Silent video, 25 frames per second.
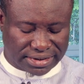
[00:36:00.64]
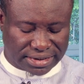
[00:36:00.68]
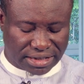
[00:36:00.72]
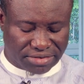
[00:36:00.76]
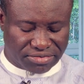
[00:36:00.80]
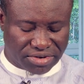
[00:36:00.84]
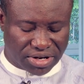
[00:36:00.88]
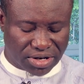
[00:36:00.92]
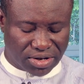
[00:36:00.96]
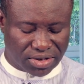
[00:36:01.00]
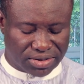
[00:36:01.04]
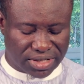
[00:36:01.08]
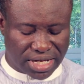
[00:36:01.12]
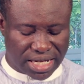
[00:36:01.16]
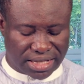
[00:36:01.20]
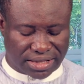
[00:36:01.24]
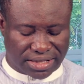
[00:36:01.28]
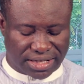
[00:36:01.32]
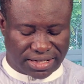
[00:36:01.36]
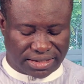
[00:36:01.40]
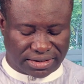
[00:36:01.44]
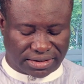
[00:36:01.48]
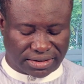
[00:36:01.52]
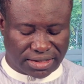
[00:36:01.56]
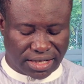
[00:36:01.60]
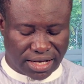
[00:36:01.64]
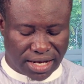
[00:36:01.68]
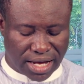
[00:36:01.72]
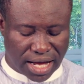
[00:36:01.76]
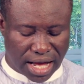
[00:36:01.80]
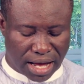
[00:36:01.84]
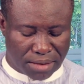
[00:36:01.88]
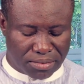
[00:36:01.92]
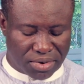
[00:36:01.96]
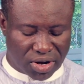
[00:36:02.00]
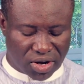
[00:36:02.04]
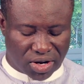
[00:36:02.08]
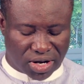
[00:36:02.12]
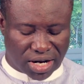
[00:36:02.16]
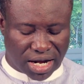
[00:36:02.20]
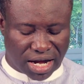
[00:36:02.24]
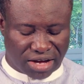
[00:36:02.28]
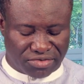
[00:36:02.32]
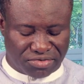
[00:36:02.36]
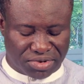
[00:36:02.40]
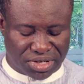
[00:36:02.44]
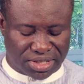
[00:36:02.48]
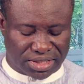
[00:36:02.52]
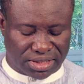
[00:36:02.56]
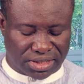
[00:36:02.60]
several other things about
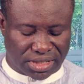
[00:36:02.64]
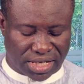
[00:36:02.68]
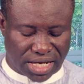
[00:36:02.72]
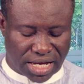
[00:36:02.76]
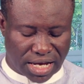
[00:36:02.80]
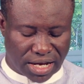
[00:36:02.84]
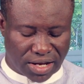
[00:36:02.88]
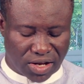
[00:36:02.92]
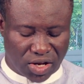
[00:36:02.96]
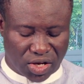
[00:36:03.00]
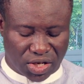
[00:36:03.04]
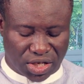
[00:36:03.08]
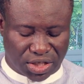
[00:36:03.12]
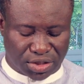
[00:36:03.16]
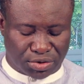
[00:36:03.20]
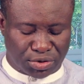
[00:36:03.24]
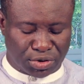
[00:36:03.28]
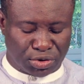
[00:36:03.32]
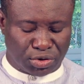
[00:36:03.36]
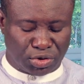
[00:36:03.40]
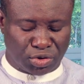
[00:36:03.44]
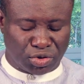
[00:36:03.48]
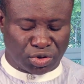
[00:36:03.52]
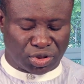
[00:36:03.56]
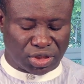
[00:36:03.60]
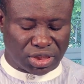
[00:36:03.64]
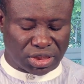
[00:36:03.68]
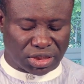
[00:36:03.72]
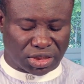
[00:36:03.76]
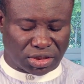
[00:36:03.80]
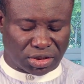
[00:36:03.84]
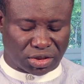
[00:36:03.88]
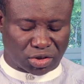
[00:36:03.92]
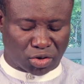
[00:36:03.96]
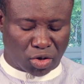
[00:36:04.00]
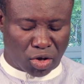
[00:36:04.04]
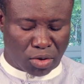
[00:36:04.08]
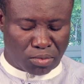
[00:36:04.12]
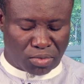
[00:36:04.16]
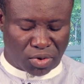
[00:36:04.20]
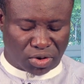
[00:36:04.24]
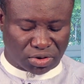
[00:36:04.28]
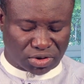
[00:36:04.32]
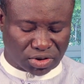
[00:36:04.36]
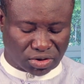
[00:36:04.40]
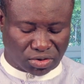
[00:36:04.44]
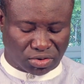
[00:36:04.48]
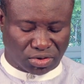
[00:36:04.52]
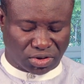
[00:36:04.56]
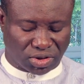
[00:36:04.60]
cabbage here. It reduces sore
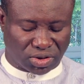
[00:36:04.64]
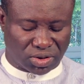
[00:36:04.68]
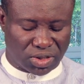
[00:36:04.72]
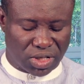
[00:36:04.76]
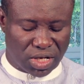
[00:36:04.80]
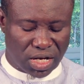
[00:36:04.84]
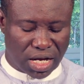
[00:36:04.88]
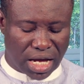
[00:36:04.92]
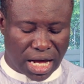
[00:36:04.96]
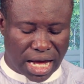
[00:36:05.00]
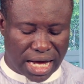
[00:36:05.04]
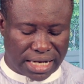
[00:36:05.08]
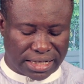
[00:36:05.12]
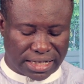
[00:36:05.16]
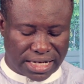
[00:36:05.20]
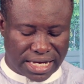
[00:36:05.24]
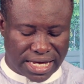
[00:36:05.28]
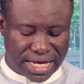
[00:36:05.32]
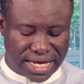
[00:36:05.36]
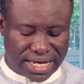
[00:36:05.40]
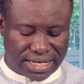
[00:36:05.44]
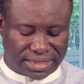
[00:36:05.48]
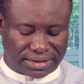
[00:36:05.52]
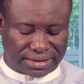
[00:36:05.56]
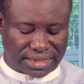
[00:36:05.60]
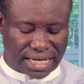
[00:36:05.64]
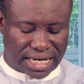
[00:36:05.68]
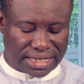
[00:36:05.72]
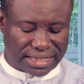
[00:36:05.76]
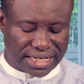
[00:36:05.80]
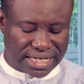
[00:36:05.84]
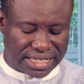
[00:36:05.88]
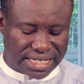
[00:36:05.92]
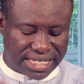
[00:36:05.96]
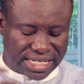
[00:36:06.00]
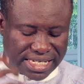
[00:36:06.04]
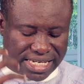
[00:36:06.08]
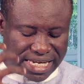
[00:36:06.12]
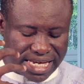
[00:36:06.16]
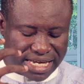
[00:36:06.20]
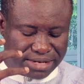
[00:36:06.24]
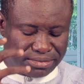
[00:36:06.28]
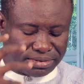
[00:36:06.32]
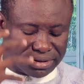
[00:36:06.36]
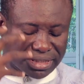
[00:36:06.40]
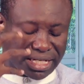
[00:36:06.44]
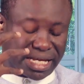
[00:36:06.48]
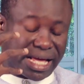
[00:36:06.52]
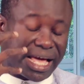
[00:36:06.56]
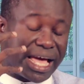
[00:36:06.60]
muscles and aches. And then it
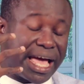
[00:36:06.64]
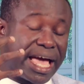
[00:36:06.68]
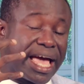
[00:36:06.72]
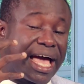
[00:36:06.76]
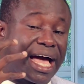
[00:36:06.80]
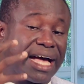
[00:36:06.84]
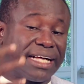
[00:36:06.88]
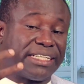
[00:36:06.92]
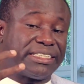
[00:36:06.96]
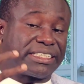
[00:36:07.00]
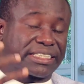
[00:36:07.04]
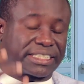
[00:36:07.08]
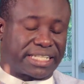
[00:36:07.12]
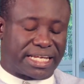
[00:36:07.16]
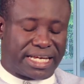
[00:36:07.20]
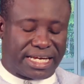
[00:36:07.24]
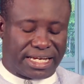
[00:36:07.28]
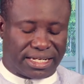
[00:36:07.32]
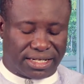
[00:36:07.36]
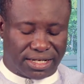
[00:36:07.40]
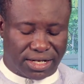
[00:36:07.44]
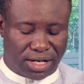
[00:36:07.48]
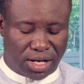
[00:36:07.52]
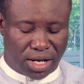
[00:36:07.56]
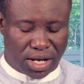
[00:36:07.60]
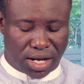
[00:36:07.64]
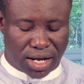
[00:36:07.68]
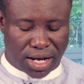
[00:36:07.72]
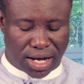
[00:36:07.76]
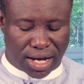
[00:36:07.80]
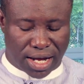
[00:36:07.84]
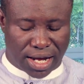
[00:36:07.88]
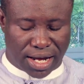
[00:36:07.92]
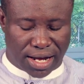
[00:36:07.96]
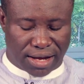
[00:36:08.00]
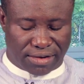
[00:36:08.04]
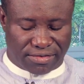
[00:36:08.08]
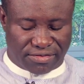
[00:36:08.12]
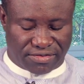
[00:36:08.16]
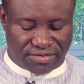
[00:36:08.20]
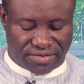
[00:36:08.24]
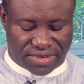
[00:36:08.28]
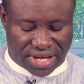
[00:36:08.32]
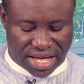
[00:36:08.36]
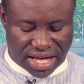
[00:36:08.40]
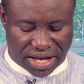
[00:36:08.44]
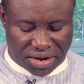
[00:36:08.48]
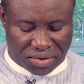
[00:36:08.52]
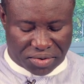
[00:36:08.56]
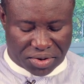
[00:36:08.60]
keeps the hair and skin
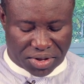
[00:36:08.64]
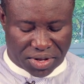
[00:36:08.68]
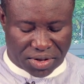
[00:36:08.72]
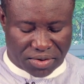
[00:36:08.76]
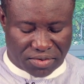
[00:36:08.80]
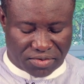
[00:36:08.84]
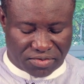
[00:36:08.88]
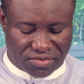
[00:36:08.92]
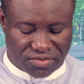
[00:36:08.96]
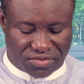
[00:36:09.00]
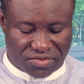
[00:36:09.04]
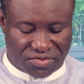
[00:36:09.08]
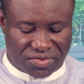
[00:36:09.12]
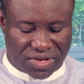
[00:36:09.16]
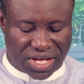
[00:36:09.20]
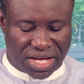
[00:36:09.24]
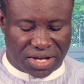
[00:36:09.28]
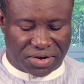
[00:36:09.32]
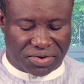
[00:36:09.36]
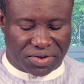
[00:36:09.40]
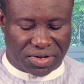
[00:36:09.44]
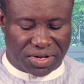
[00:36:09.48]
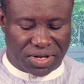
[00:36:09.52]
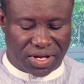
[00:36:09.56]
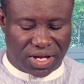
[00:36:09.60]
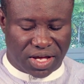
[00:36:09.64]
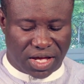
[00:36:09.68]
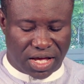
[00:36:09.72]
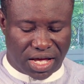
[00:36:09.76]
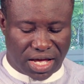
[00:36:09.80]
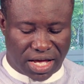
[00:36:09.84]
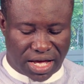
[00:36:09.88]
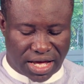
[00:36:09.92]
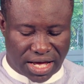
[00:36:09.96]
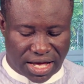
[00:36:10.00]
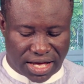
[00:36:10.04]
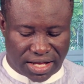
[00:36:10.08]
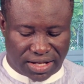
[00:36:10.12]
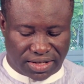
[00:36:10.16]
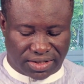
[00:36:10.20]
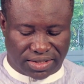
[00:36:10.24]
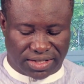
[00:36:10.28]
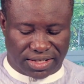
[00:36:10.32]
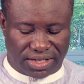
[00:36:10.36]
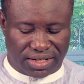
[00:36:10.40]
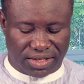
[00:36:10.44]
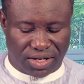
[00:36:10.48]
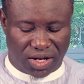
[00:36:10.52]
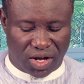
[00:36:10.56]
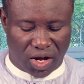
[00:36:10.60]
very, very
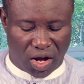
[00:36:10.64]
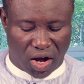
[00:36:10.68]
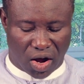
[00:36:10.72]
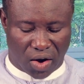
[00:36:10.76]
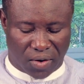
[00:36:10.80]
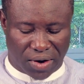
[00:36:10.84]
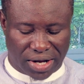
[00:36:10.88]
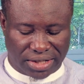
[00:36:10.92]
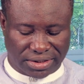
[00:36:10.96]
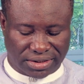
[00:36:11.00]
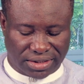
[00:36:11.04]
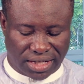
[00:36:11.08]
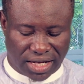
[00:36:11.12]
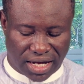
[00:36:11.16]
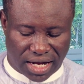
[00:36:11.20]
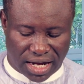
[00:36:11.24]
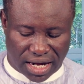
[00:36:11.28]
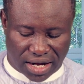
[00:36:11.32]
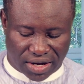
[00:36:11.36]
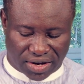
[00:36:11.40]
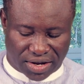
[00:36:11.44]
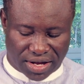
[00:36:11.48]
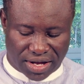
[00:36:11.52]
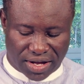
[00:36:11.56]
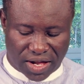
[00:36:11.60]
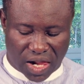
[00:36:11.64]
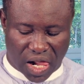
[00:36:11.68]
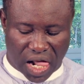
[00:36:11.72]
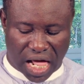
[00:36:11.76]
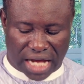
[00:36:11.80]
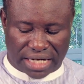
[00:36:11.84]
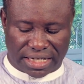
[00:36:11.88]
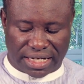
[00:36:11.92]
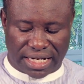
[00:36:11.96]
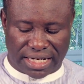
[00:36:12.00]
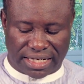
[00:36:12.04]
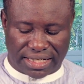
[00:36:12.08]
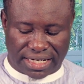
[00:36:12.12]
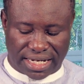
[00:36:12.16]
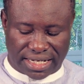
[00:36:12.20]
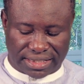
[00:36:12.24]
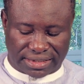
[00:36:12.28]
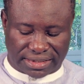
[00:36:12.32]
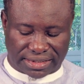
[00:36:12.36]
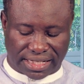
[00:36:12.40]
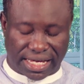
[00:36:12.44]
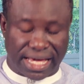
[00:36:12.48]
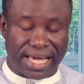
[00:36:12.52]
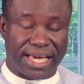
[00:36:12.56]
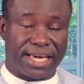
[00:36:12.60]
healthy. All right? Okay? And then
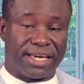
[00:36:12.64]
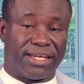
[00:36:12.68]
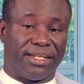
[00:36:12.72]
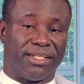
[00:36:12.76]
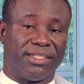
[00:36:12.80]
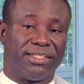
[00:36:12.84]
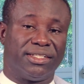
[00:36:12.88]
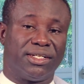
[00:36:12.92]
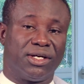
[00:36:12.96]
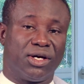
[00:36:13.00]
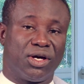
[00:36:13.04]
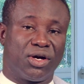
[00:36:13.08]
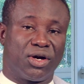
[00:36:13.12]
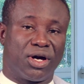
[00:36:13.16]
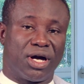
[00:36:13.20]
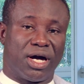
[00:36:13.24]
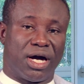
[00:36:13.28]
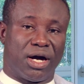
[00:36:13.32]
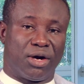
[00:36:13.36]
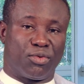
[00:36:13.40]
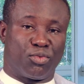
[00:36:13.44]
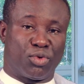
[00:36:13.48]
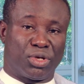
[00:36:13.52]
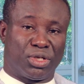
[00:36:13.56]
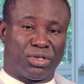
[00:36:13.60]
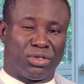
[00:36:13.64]
there's kale. I